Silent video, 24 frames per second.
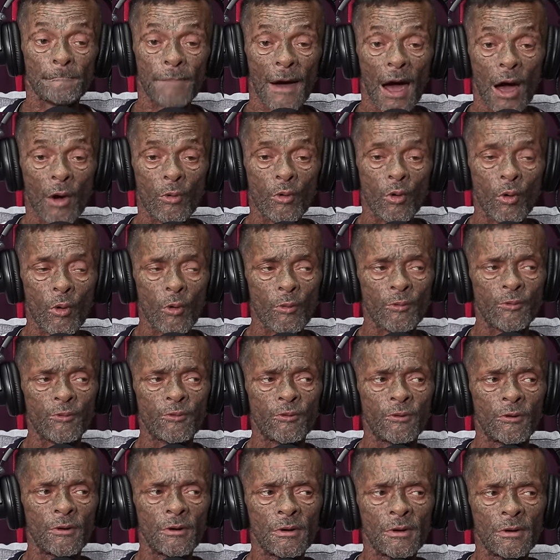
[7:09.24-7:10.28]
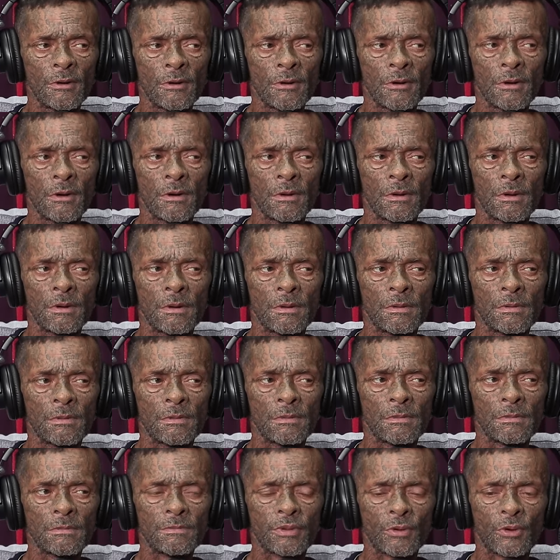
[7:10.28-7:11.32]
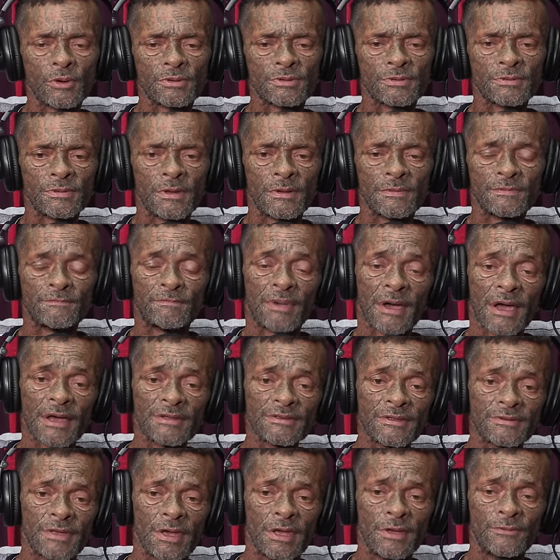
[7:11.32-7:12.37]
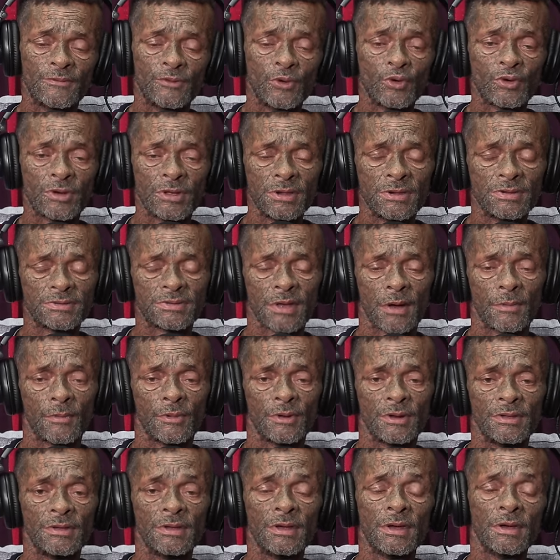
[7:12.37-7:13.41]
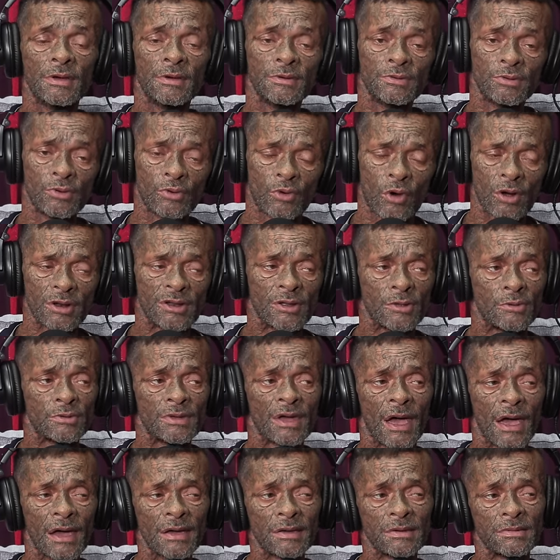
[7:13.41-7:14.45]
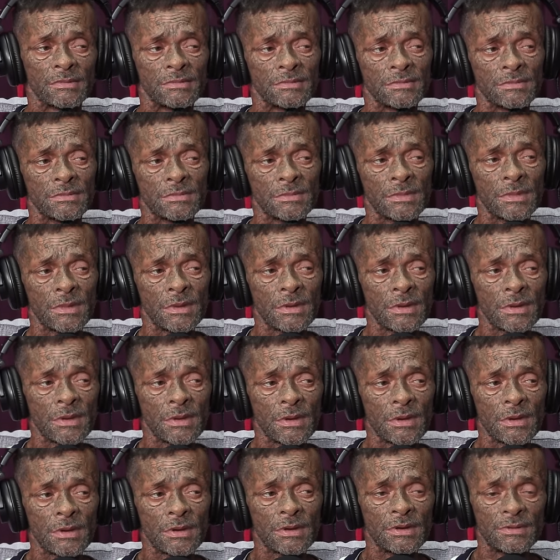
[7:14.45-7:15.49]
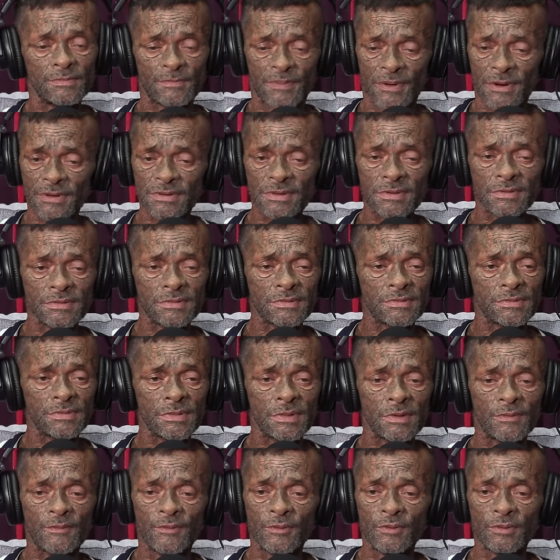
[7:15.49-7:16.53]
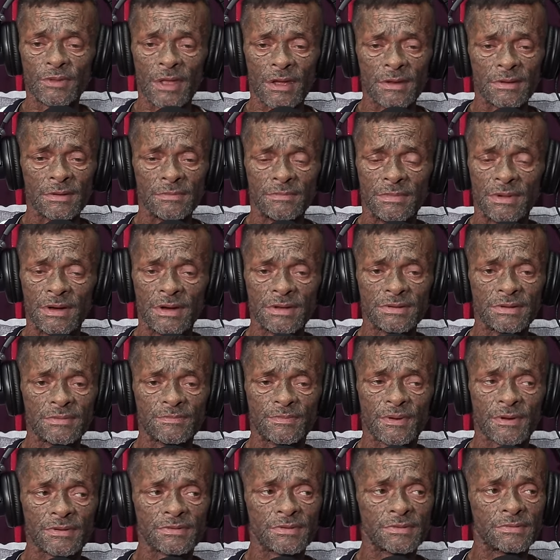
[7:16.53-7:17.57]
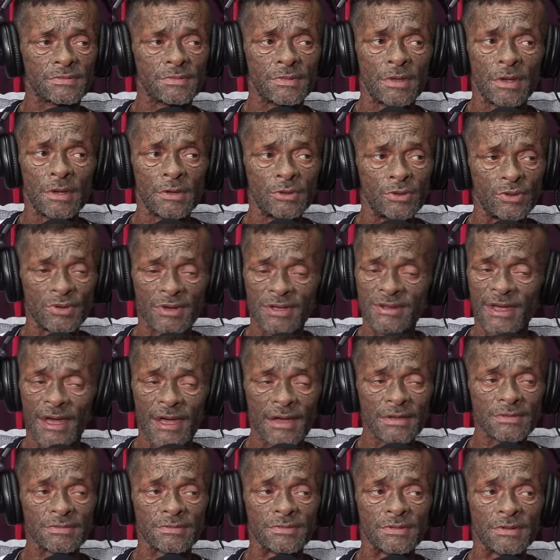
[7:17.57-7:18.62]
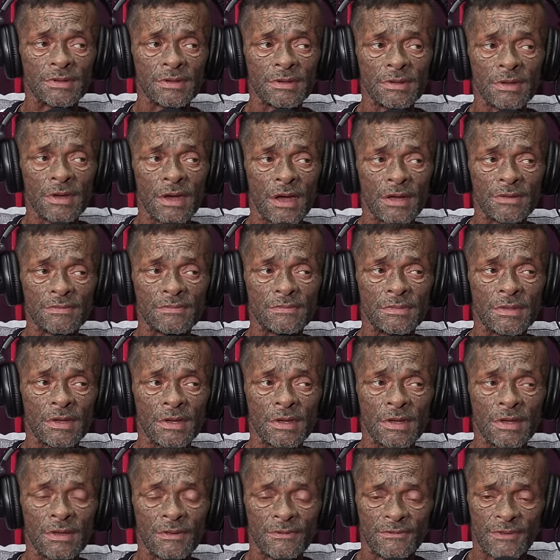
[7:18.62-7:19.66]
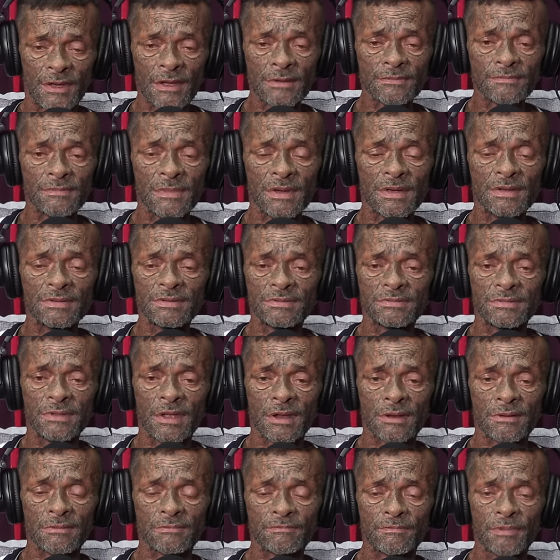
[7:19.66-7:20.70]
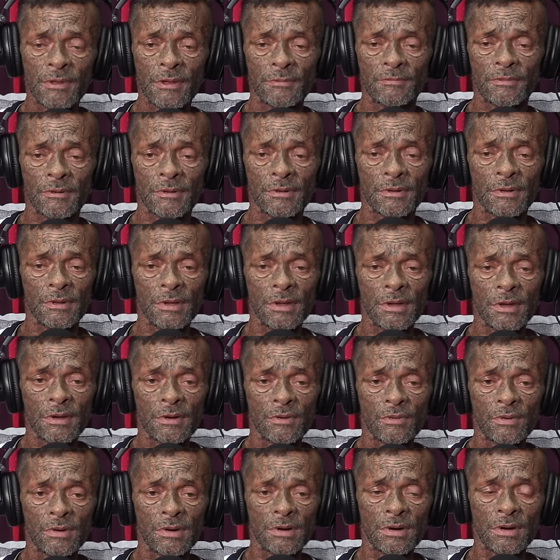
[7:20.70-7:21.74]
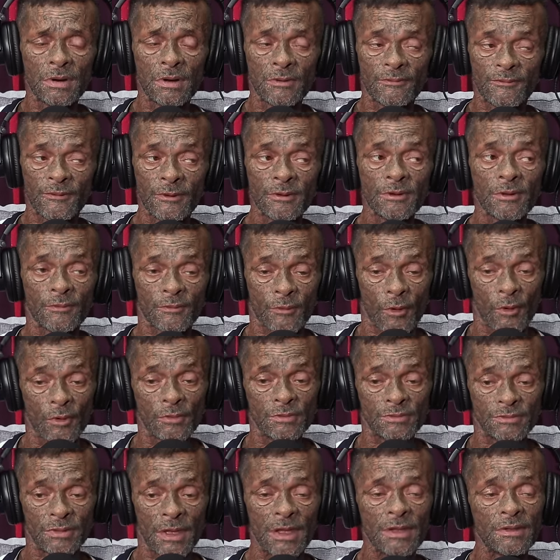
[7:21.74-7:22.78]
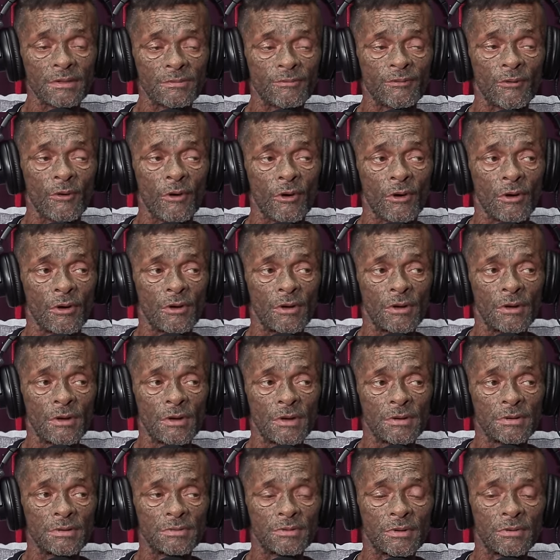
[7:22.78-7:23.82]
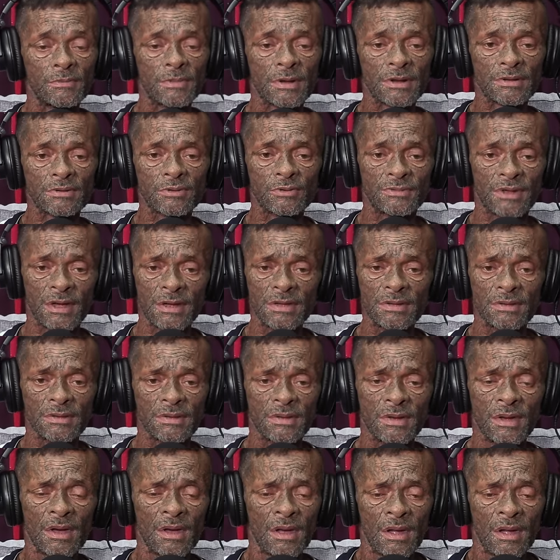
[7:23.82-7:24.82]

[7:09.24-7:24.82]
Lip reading: power off. Because back in the day, if you killed somebody, you got hanged. In prison, if you've done a murder in prison, you get hanged. And that made that people were afraid of going that far. You know, but today,